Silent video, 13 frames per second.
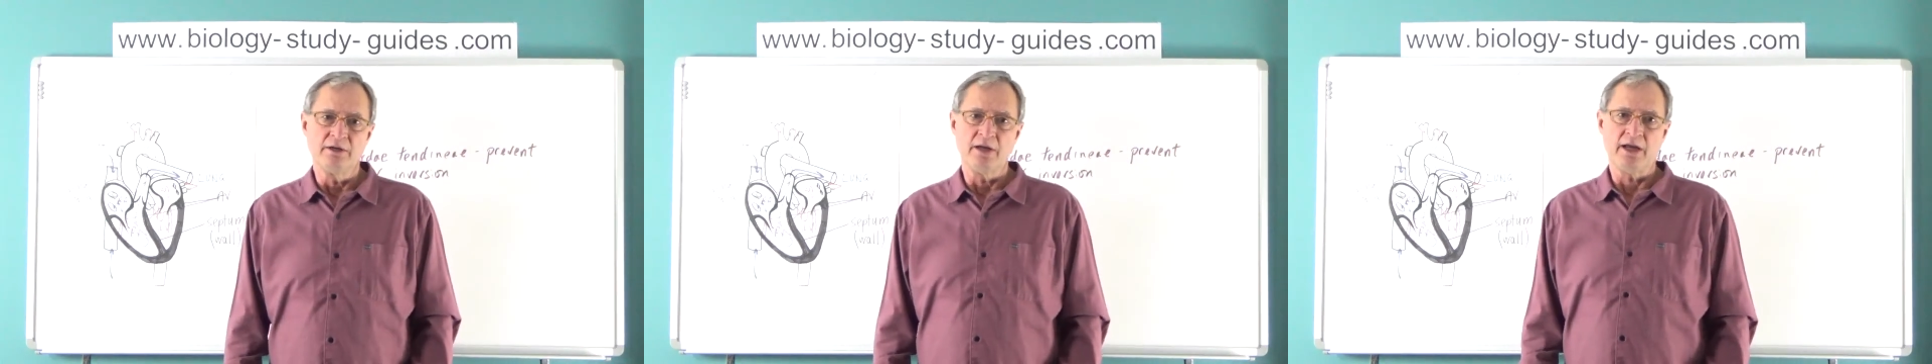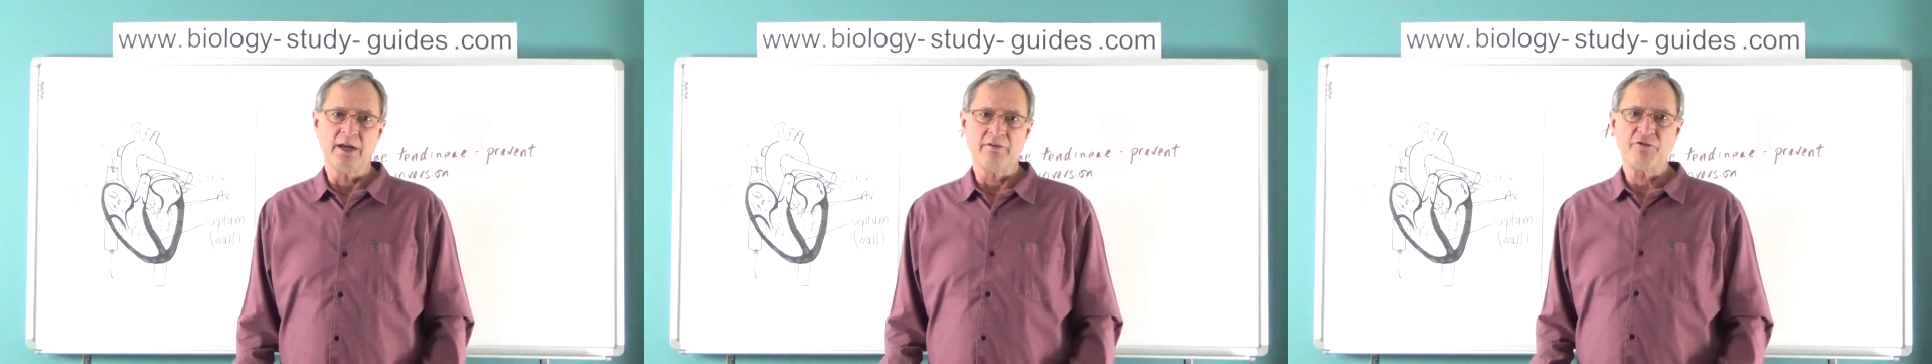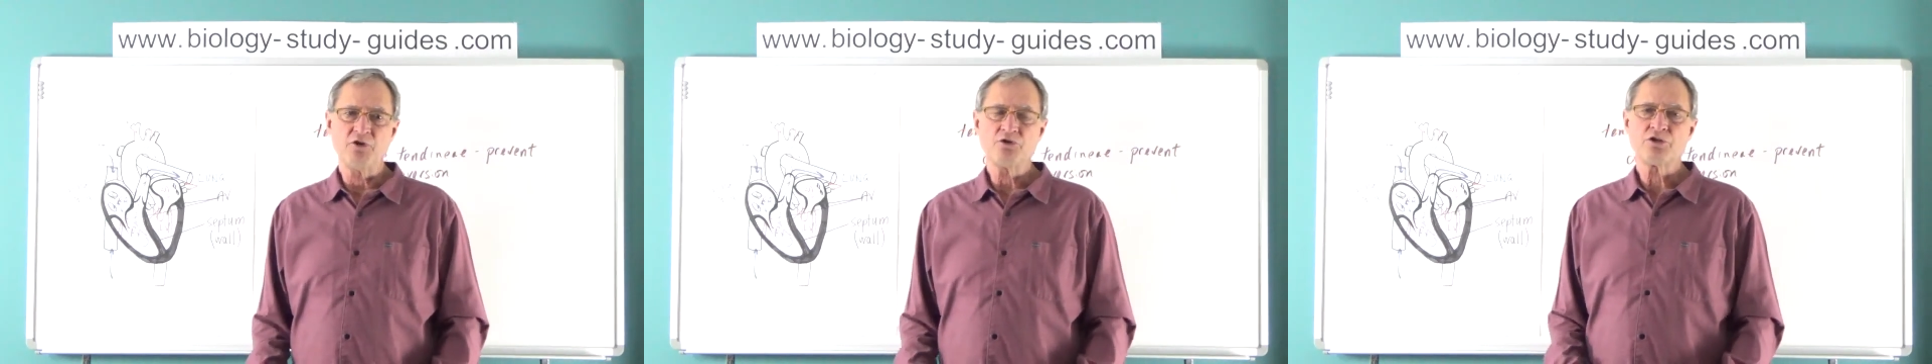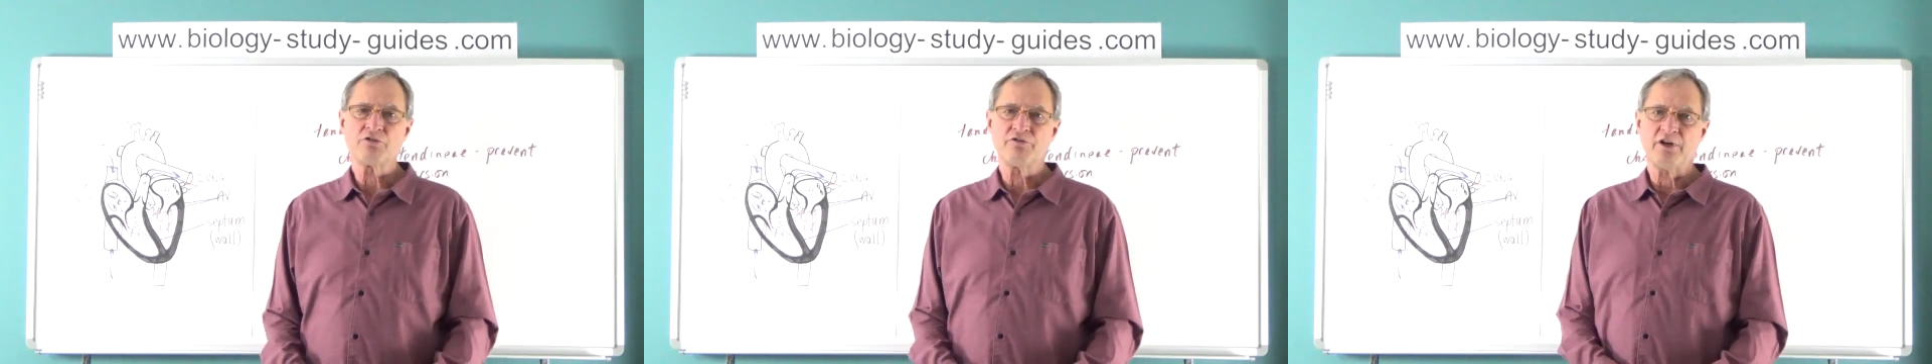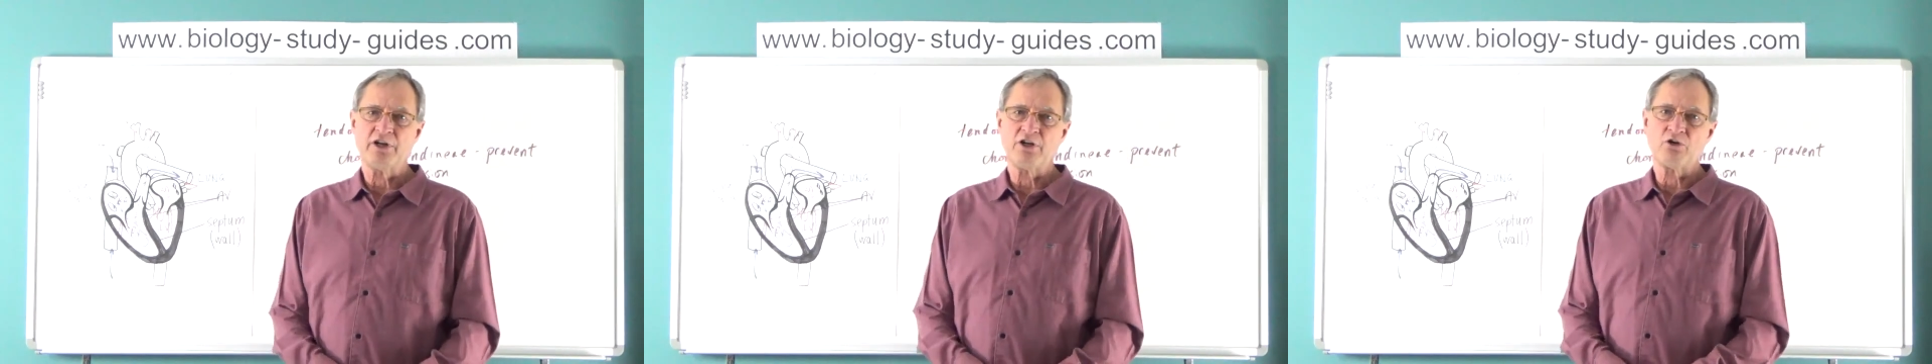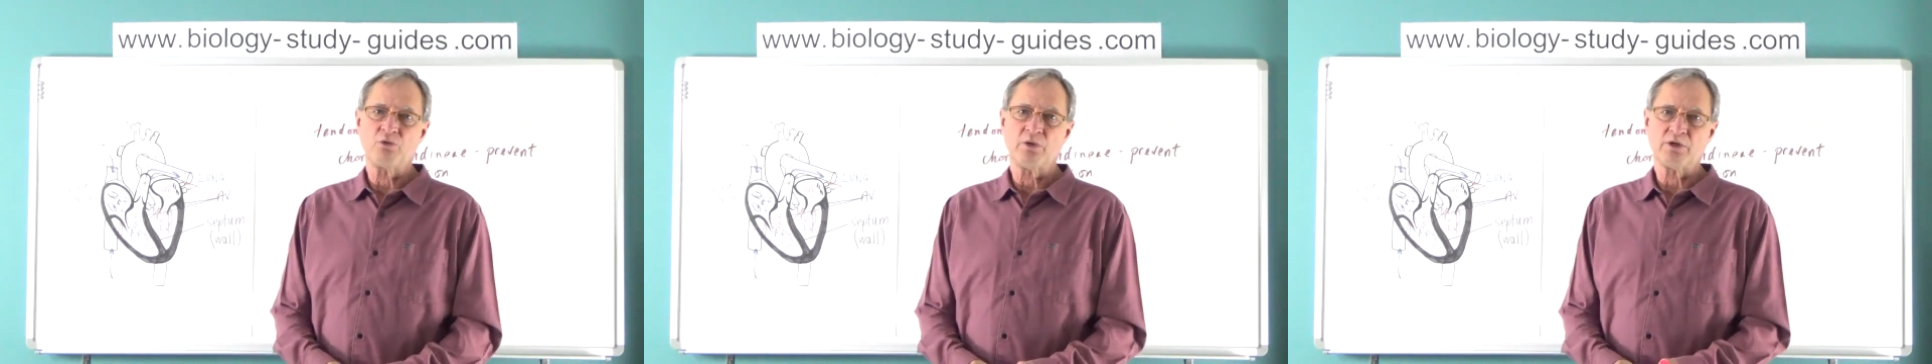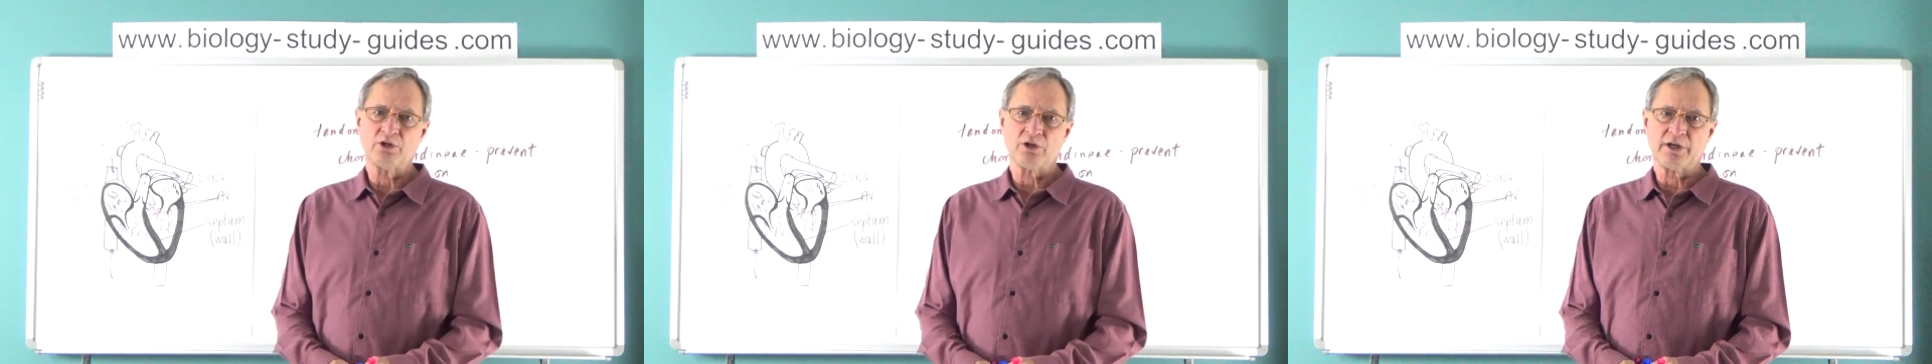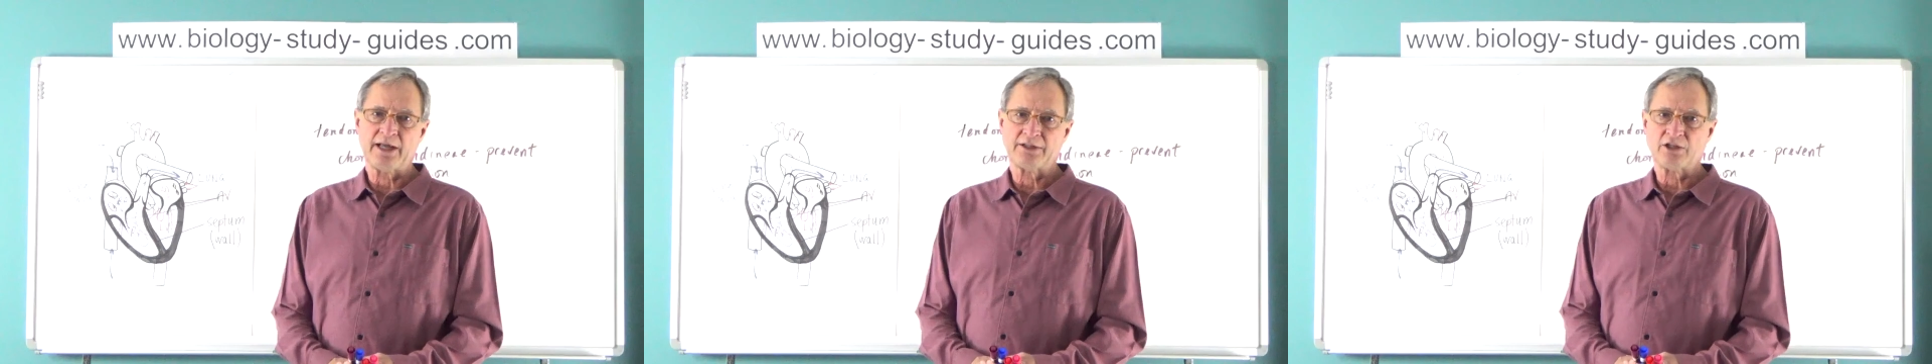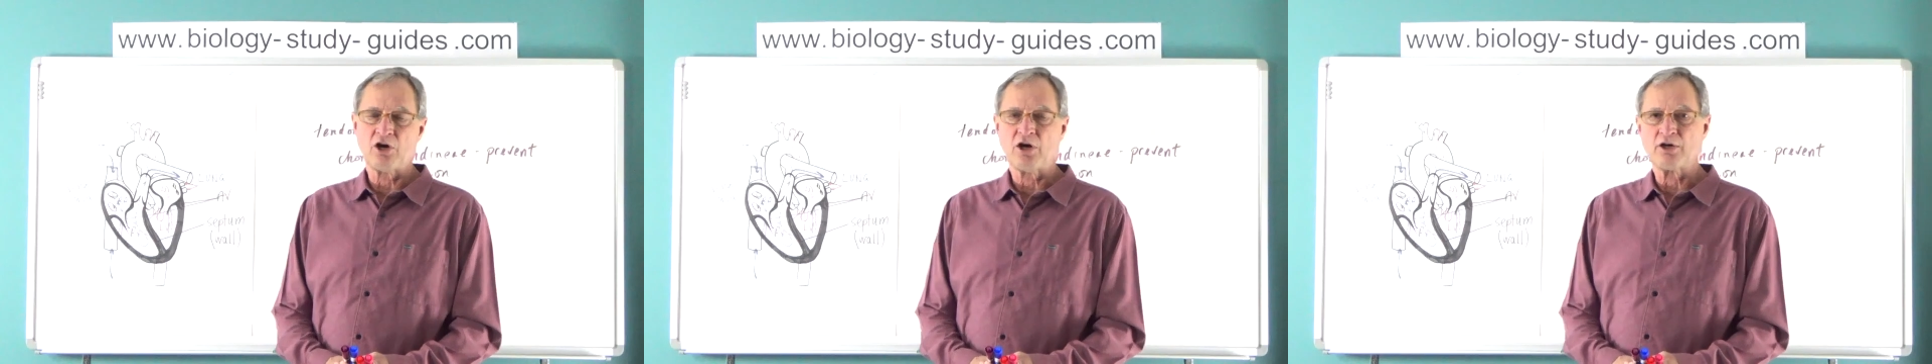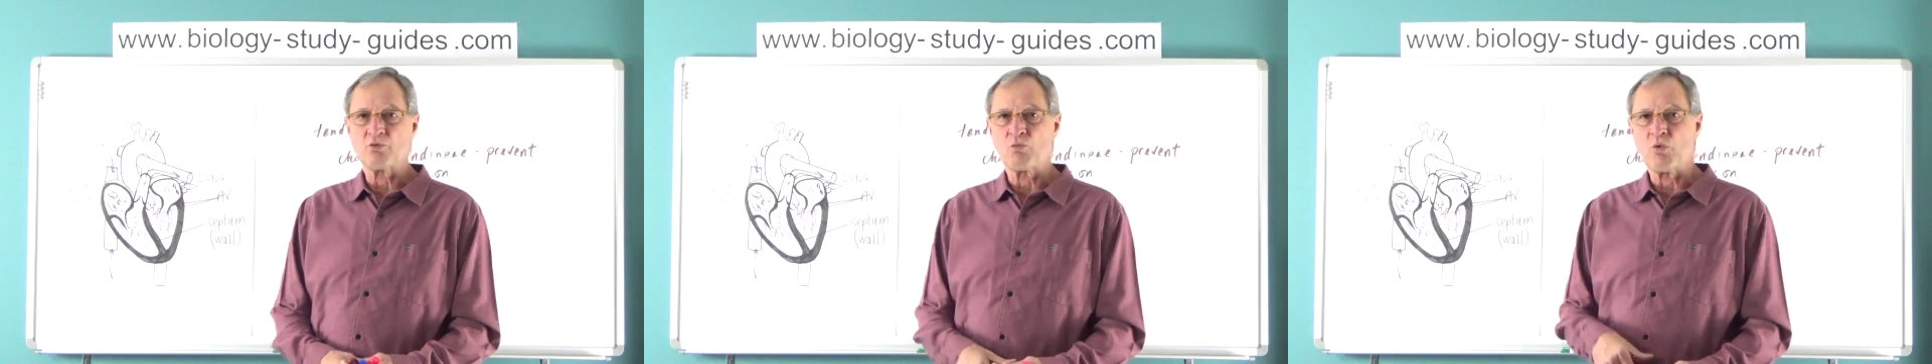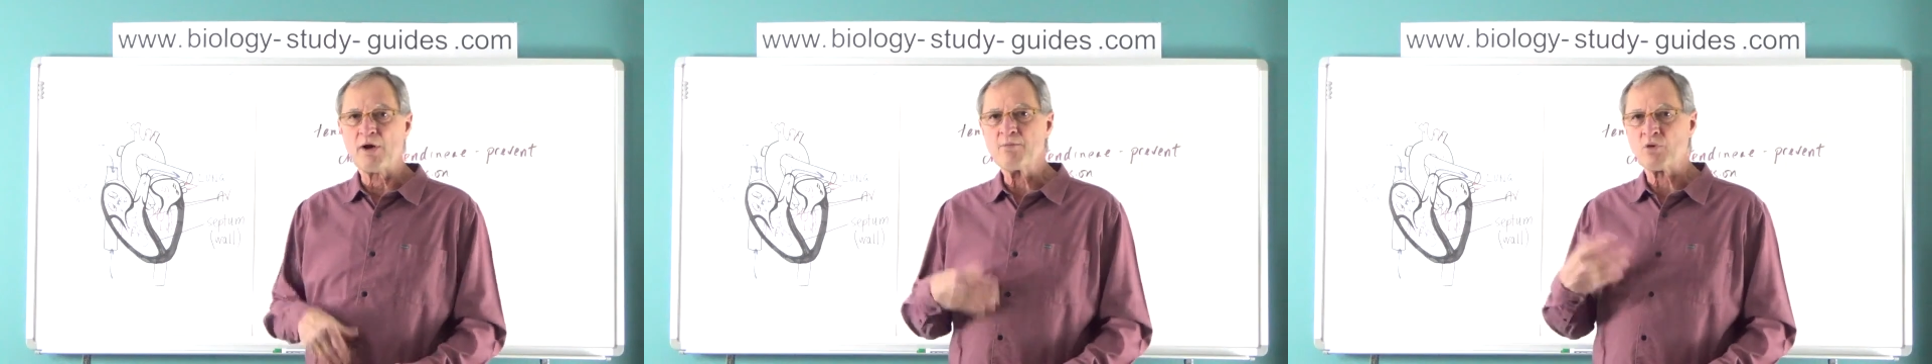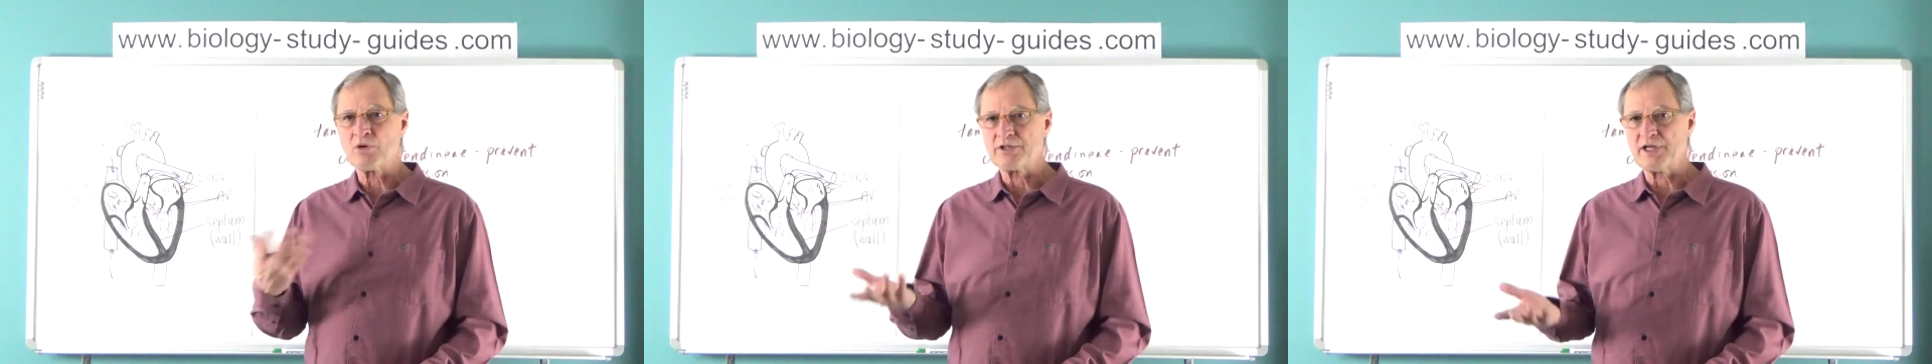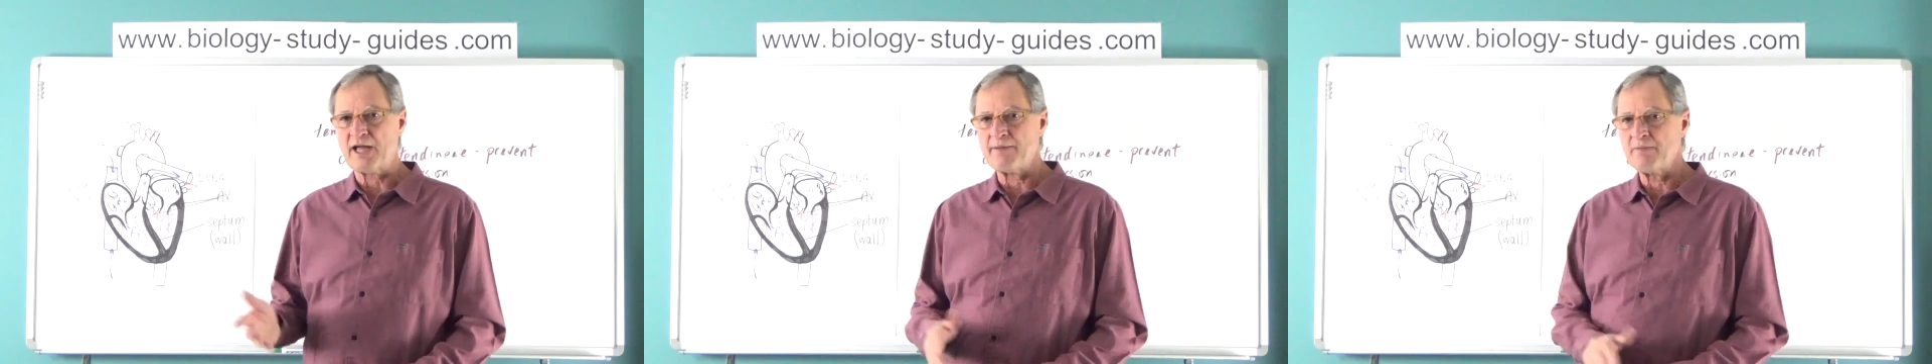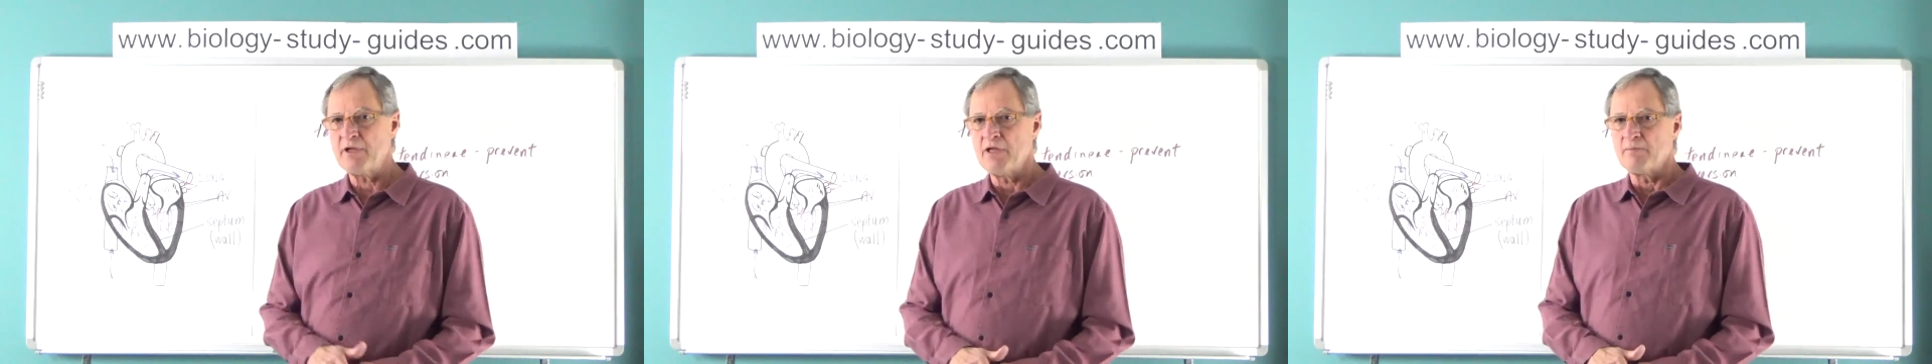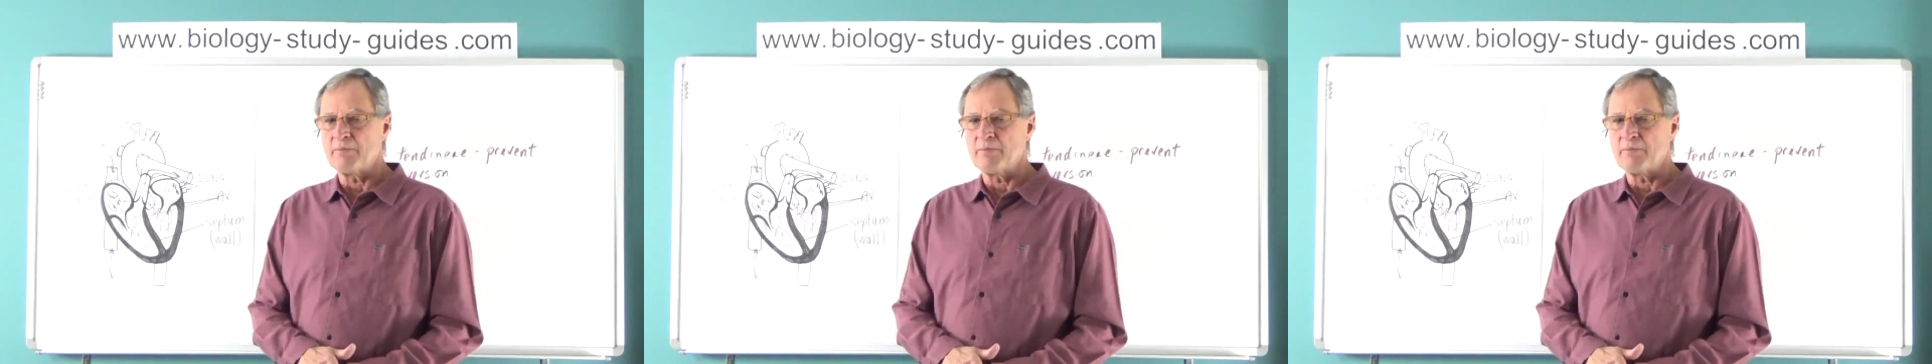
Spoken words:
In a future video, we'll look at the heart one more time,